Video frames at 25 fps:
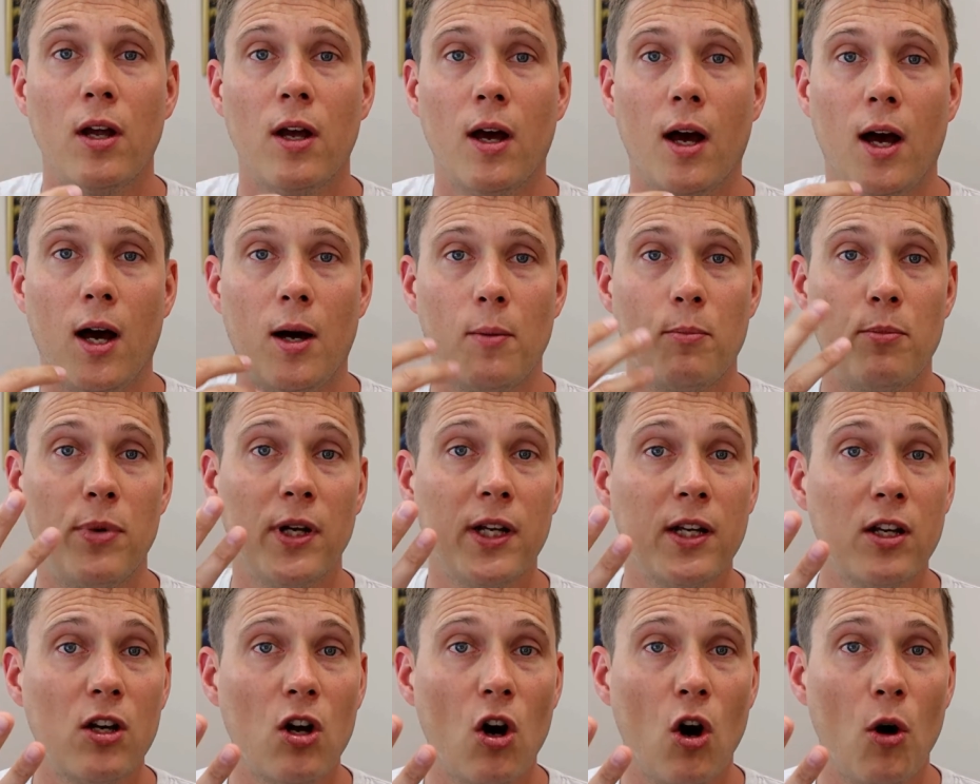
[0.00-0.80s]

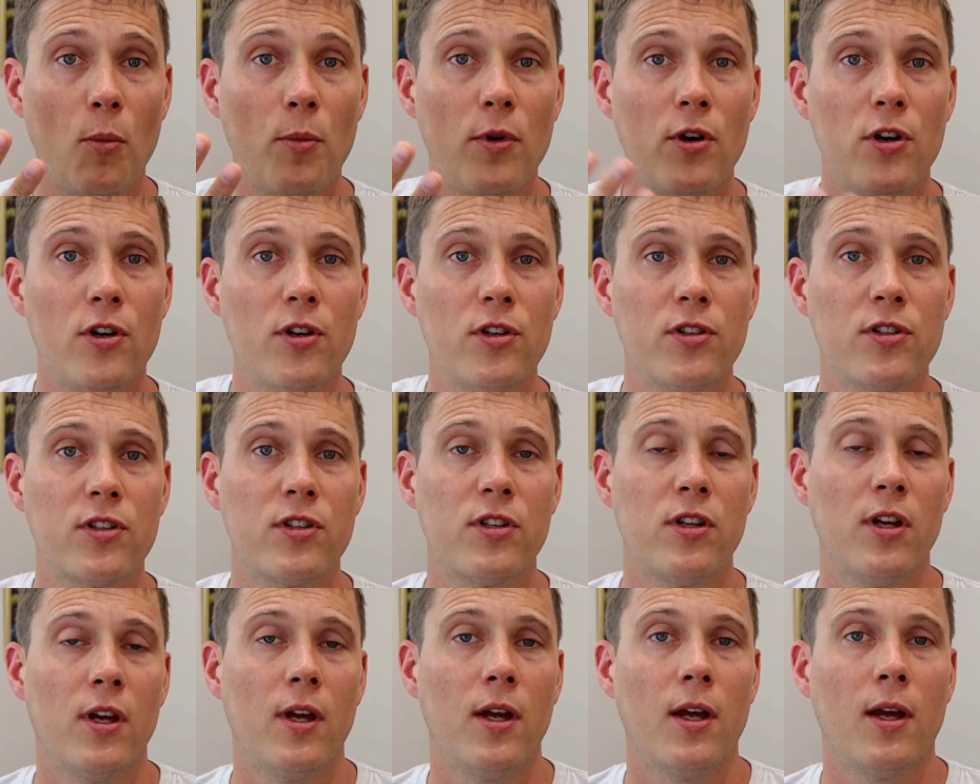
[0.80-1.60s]

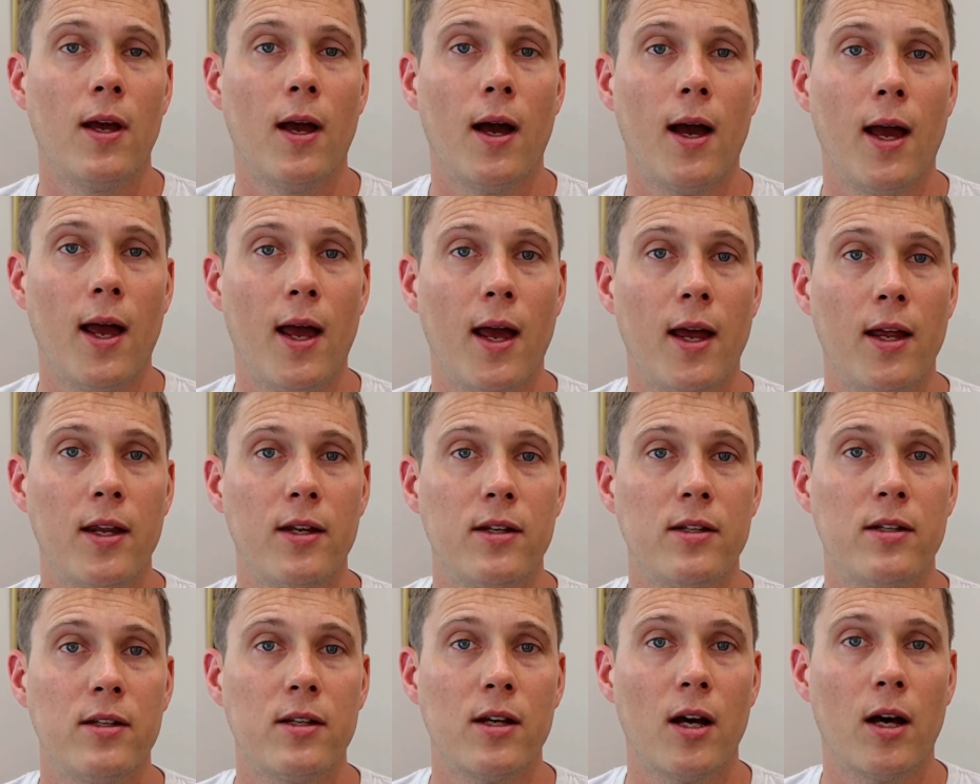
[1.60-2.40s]
BigCommerce,
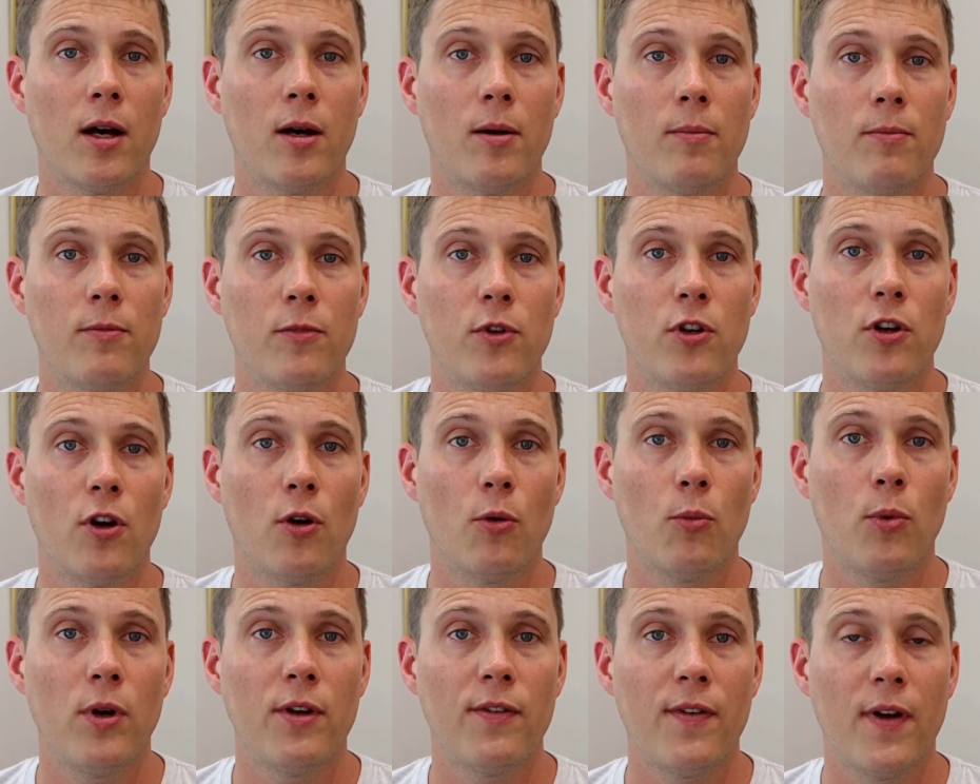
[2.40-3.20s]
and you know,
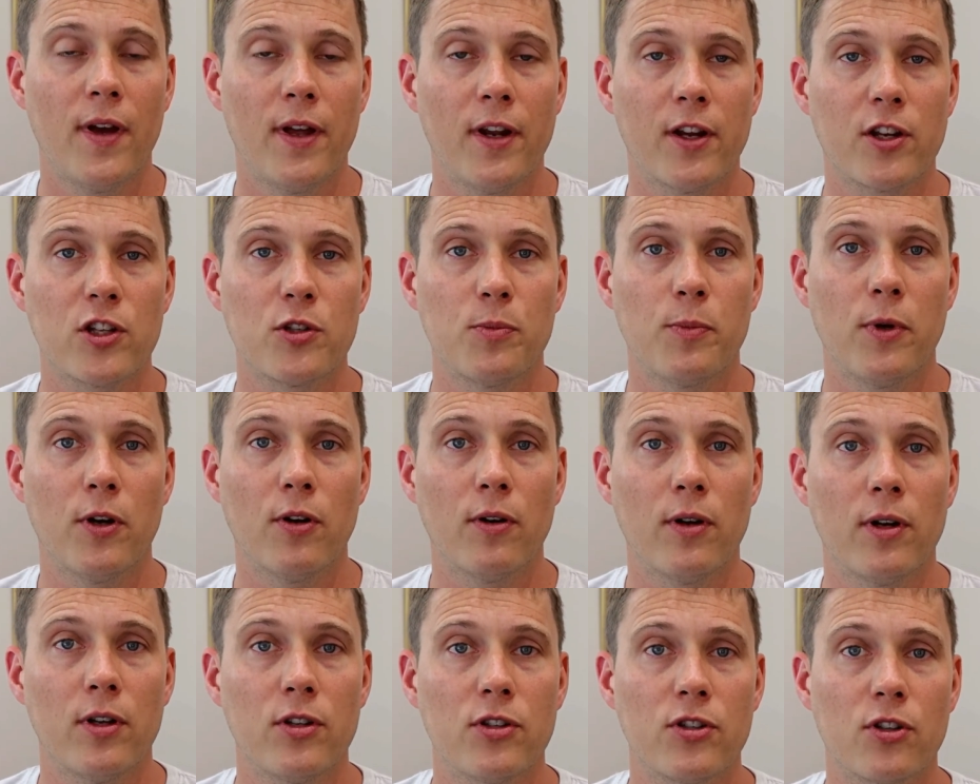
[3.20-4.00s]
we've had
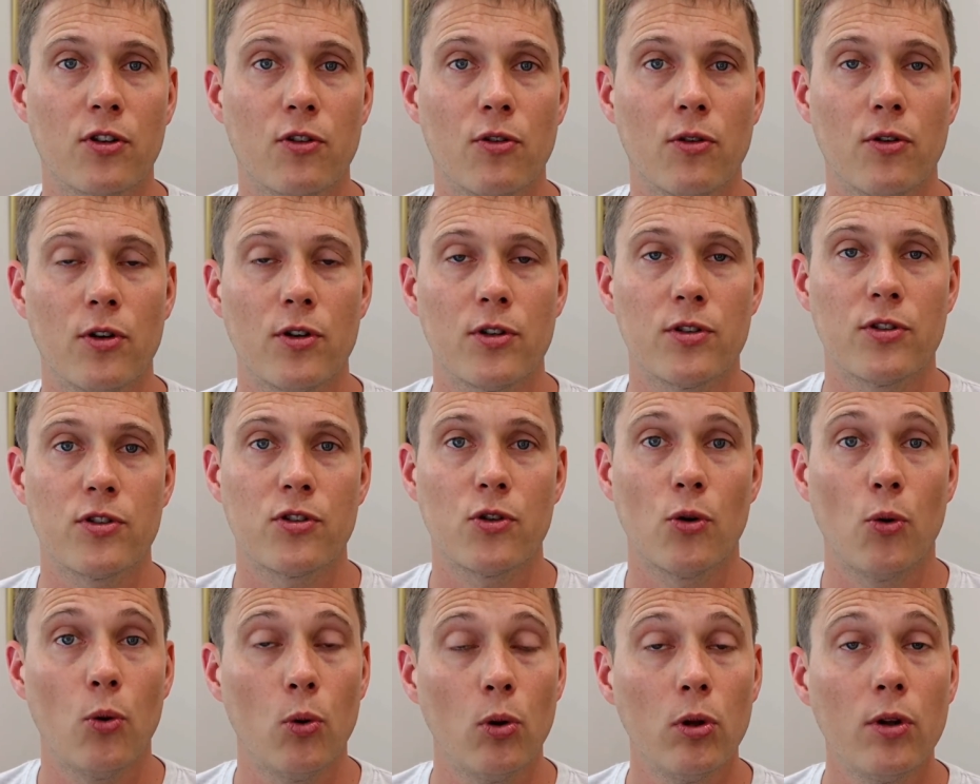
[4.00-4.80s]
experience
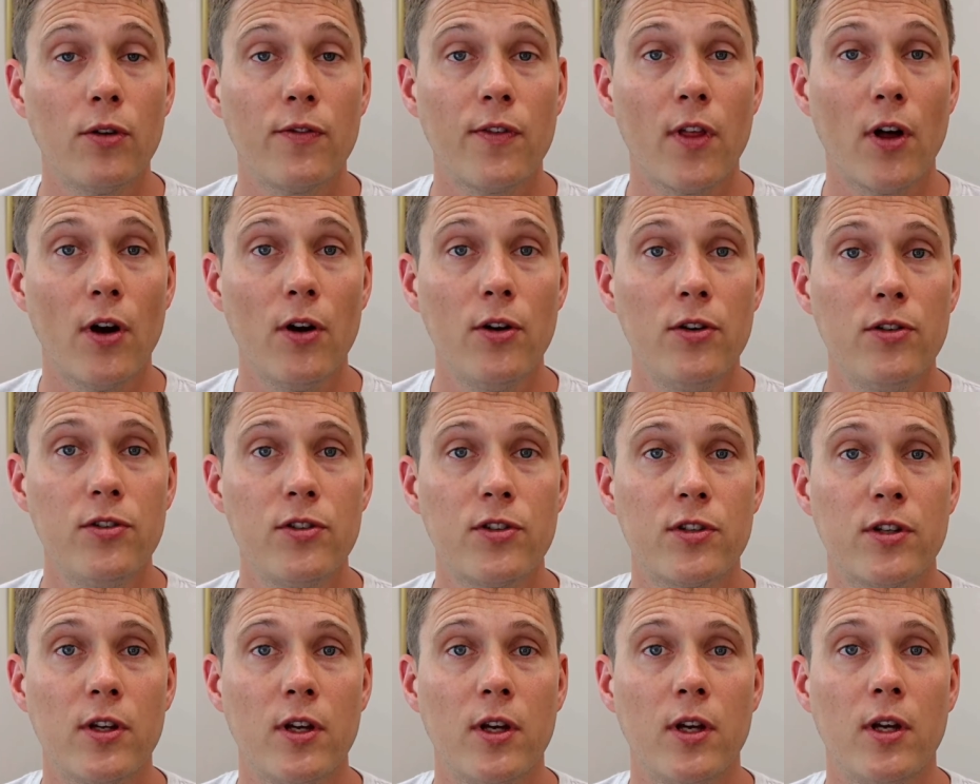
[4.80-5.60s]
across all of
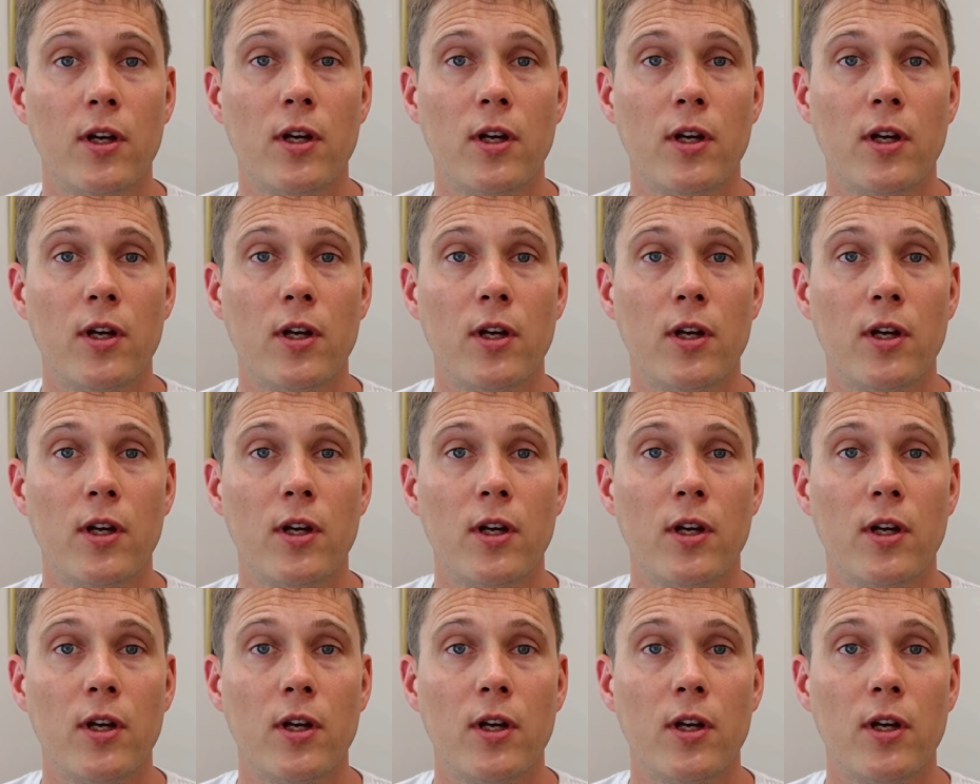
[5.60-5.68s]
those,